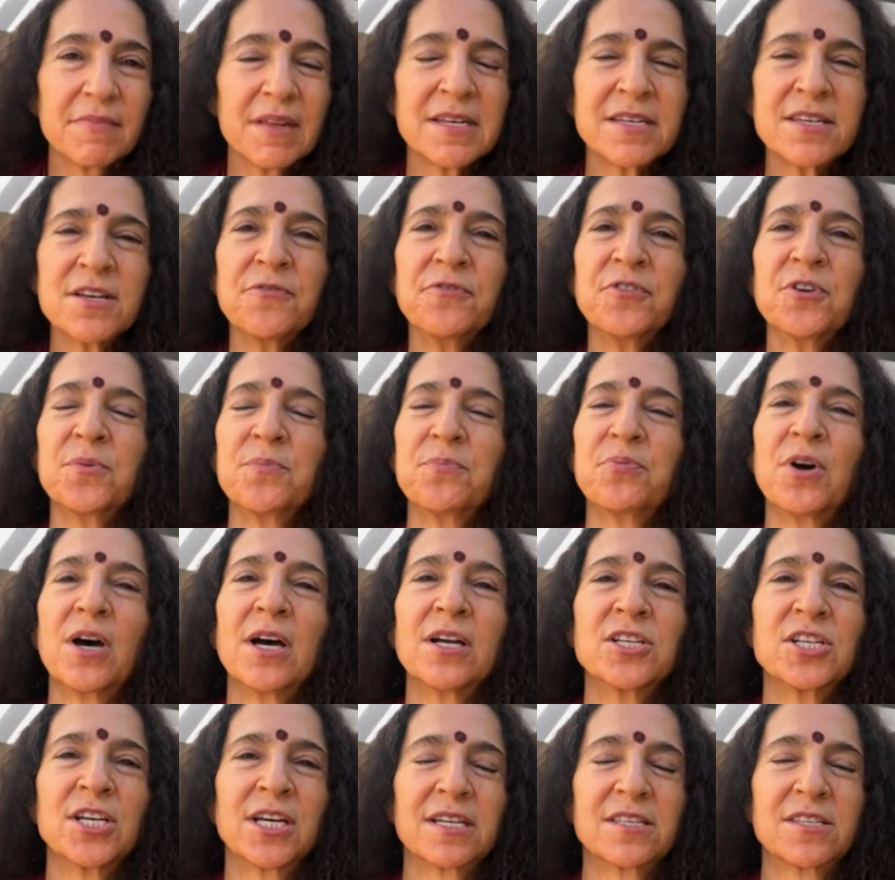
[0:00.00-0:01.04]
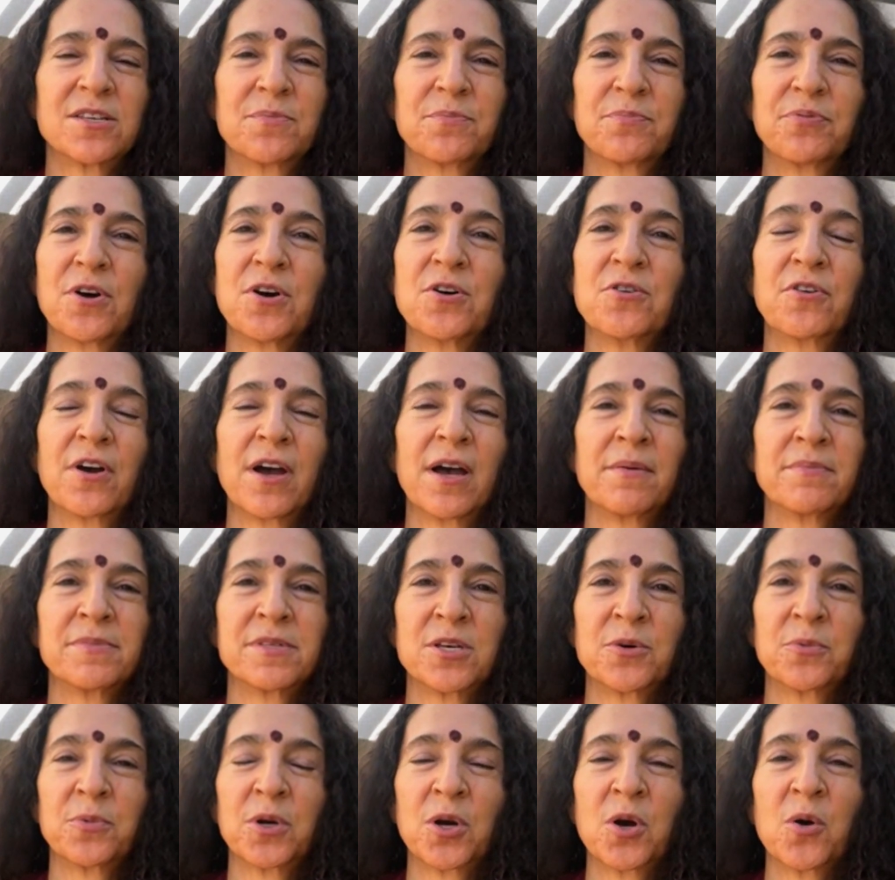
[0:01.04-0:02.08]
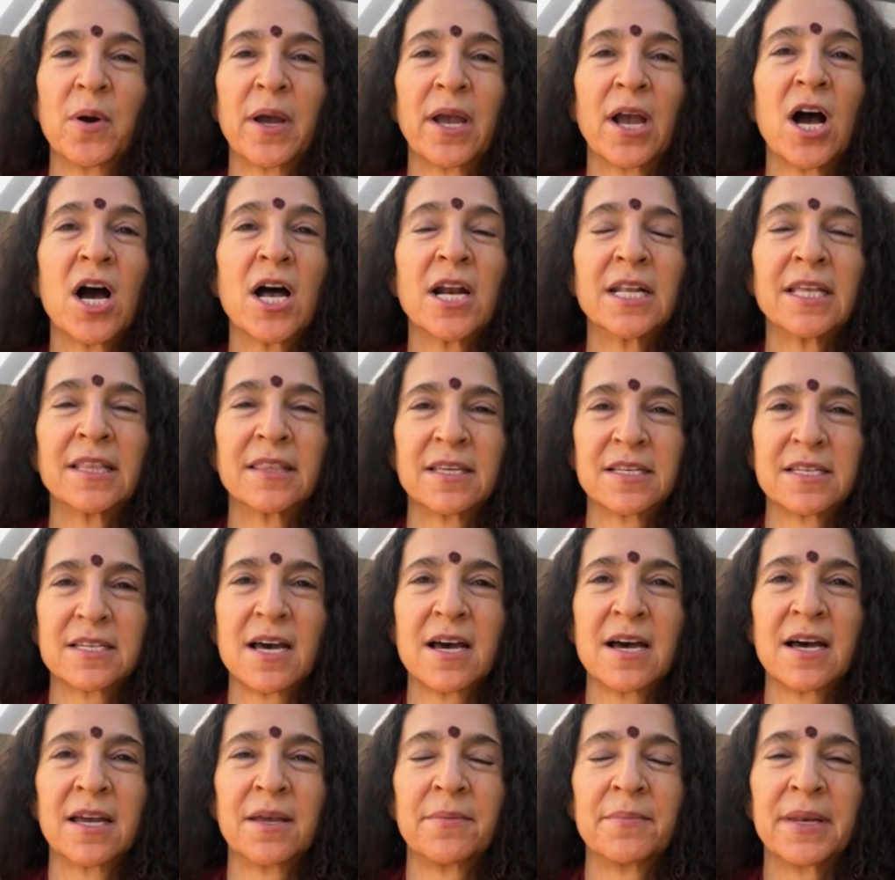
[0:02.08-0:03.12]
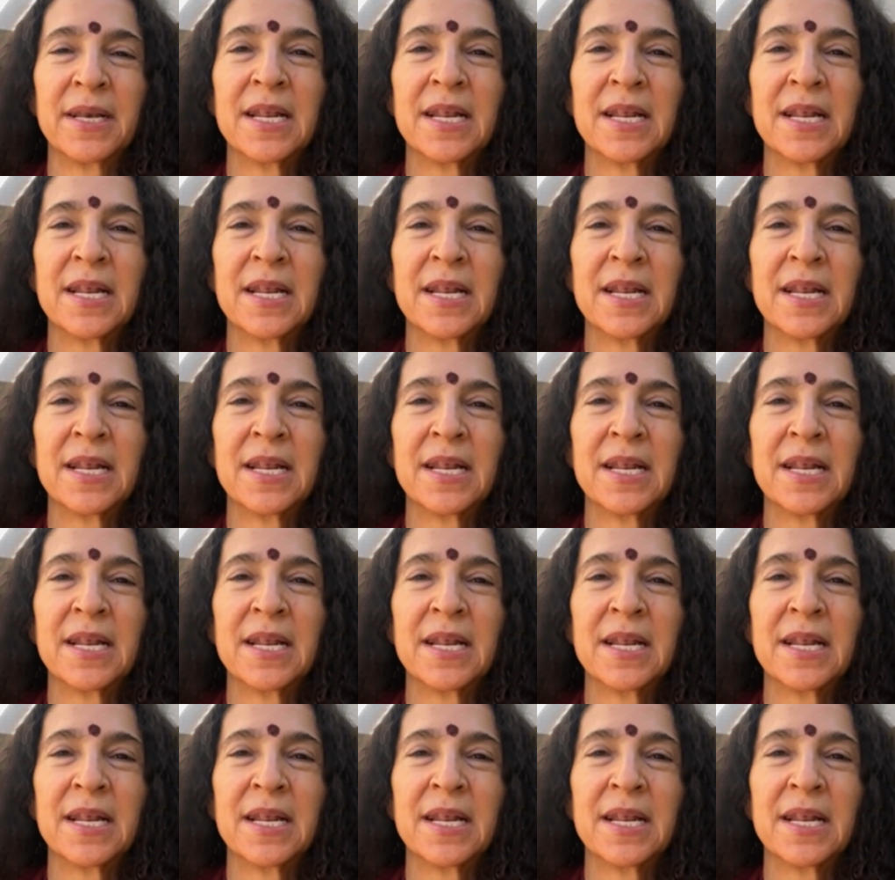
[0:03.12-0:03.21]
different projects and programs that were going on at the time.